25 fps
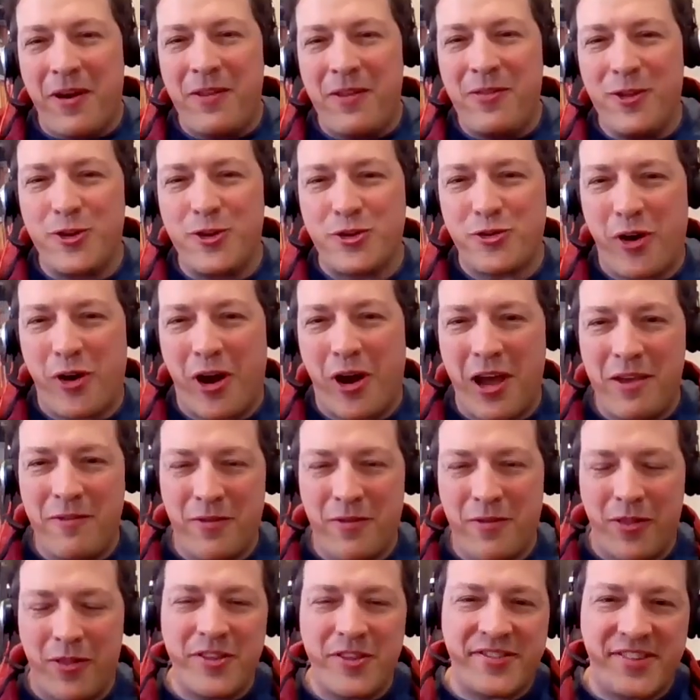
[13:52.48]
find the
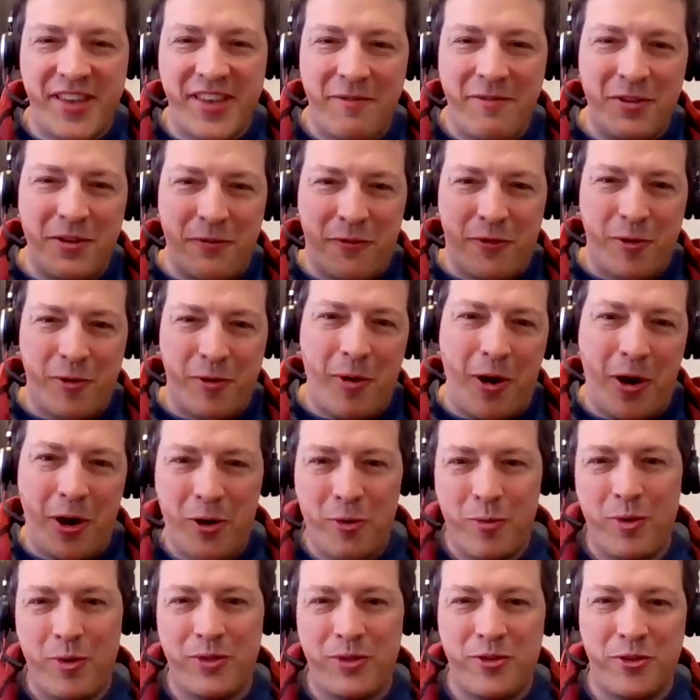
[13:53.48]
drive on the 7 from
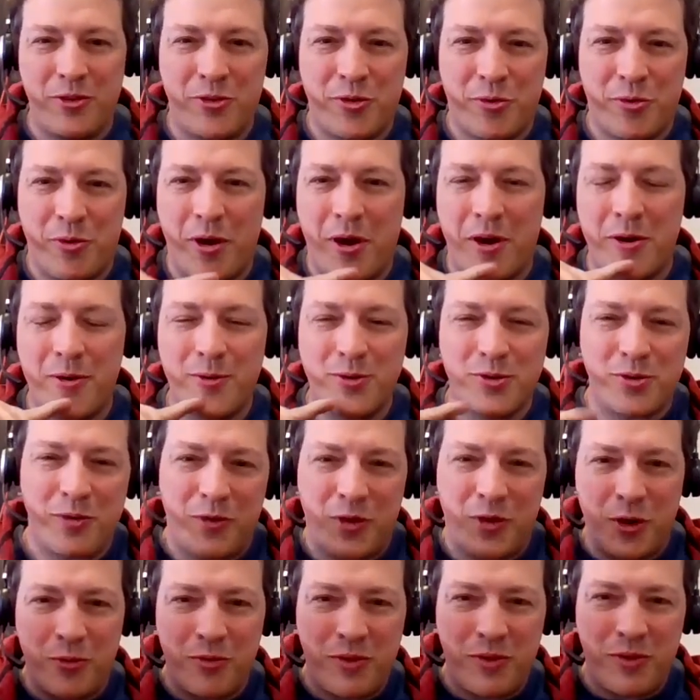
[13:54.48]
Ottawa to Toronto. So
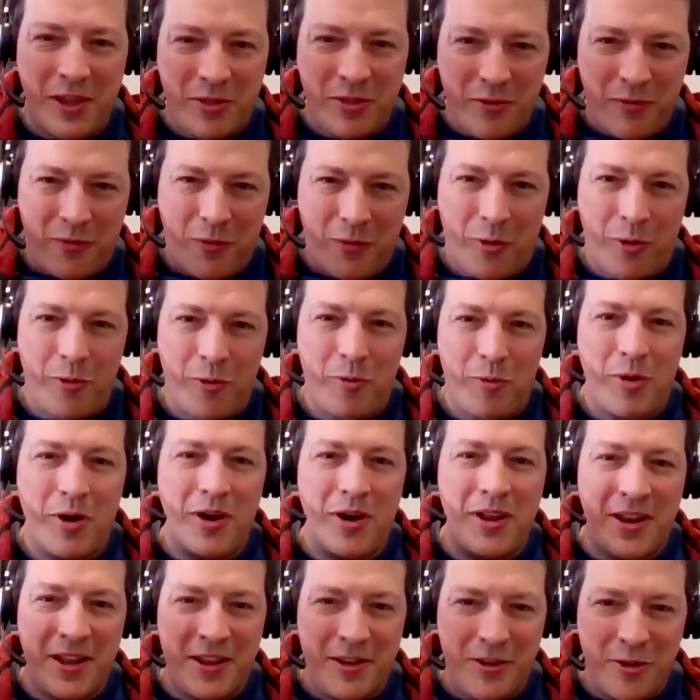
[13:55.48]
if you don't take the
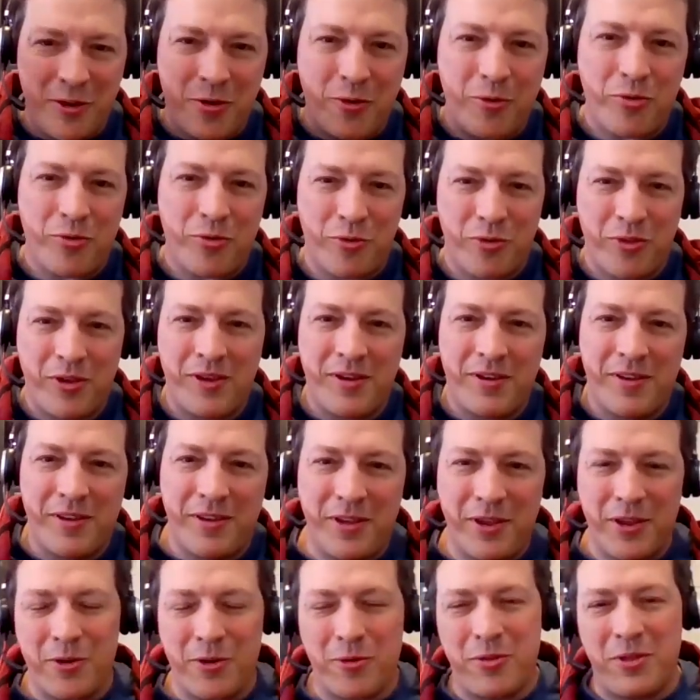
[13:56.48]
401 and you go through the
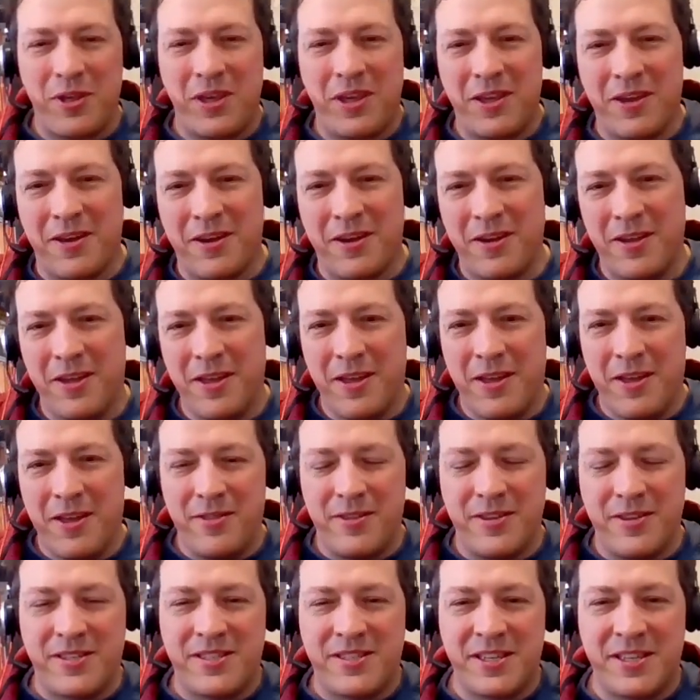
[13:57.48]

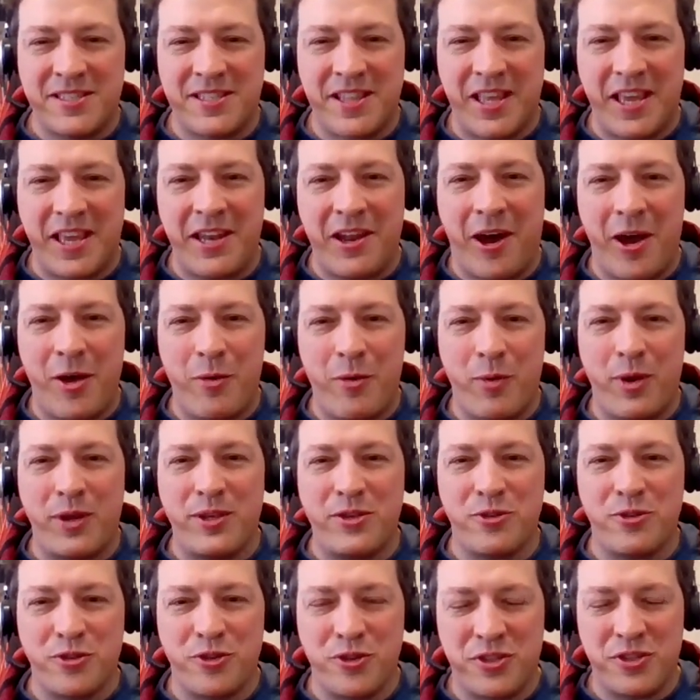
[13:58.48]
6-lane
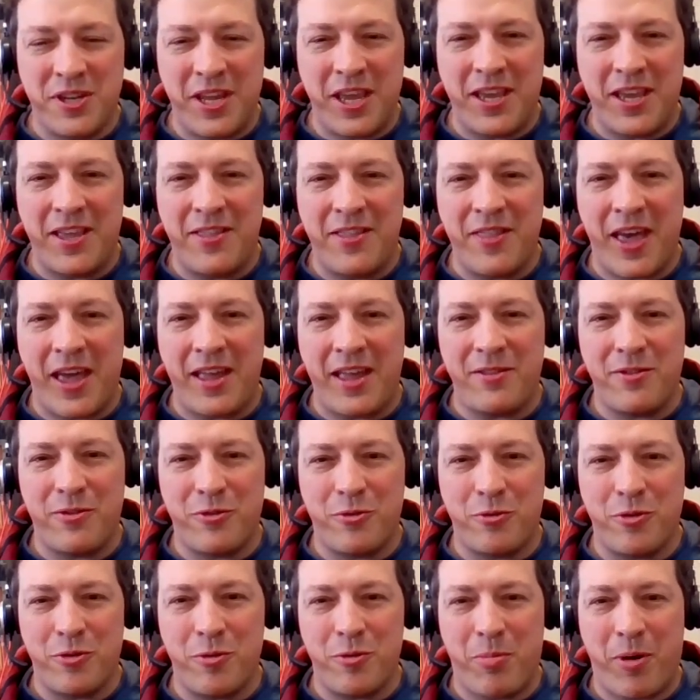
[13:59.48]
highways, you're just taking that
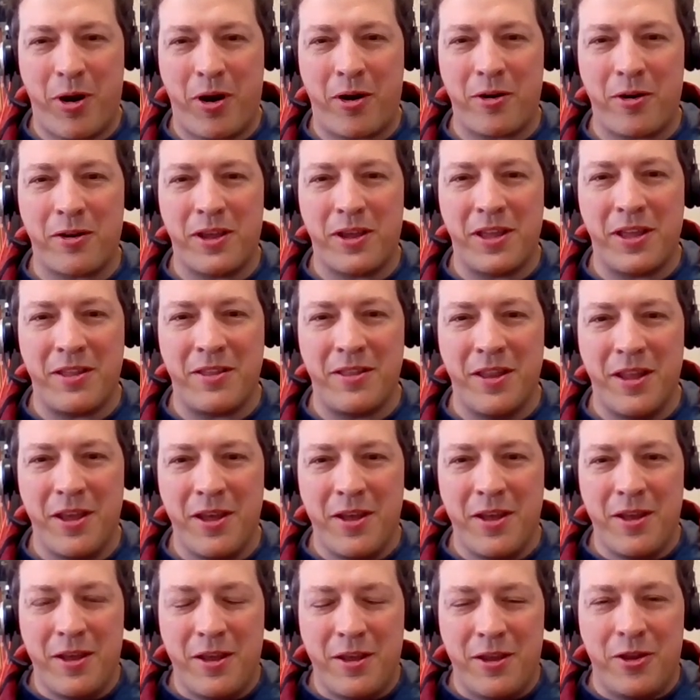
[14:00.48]
through the park and
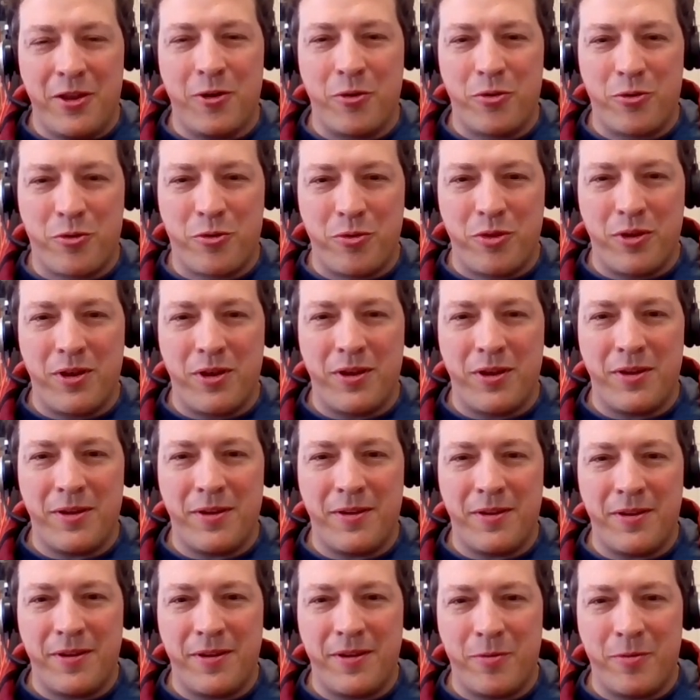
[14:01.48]
through
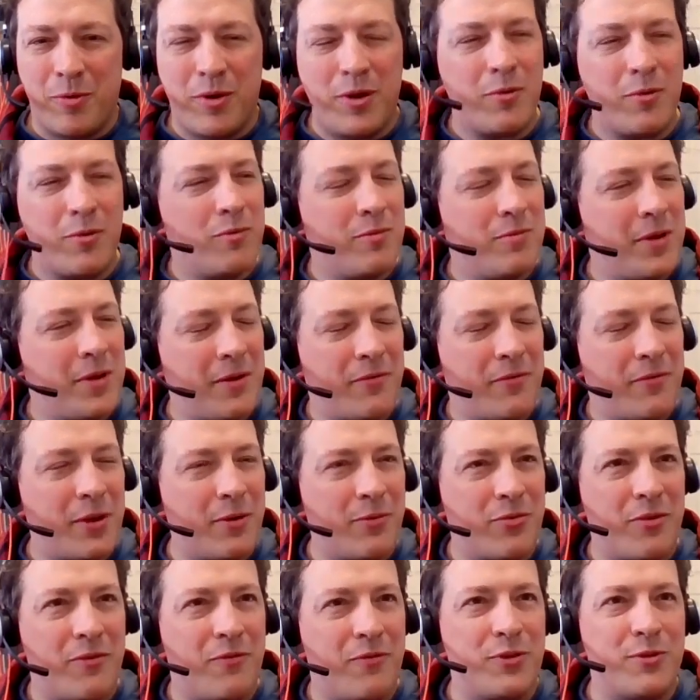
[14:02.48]
I
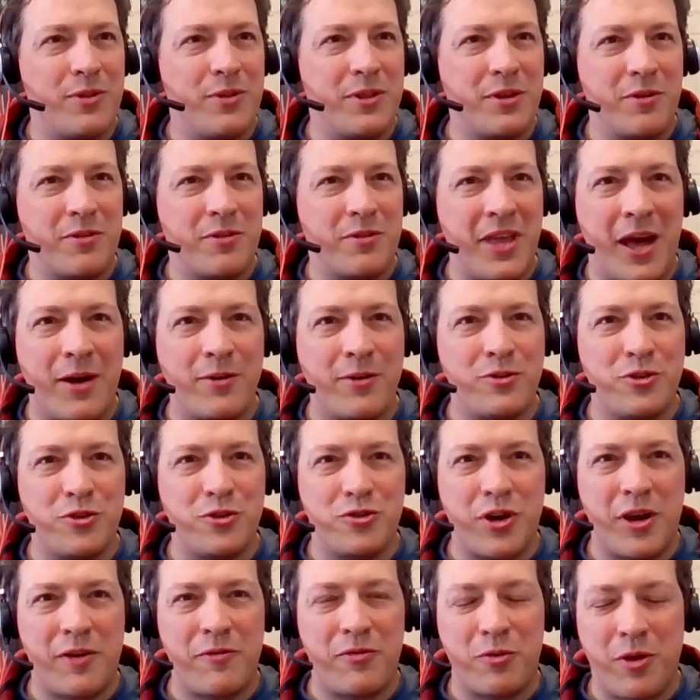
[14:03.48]
forget the few little towns you
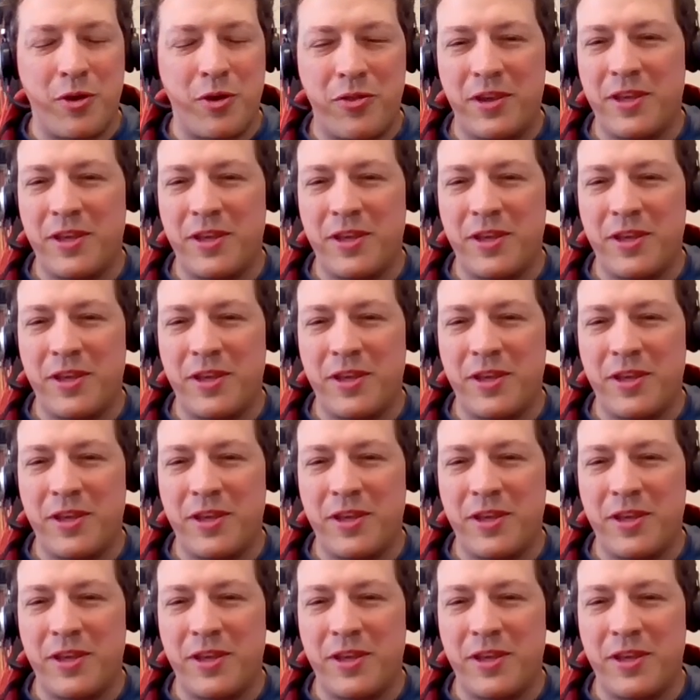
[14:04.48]
drive through. I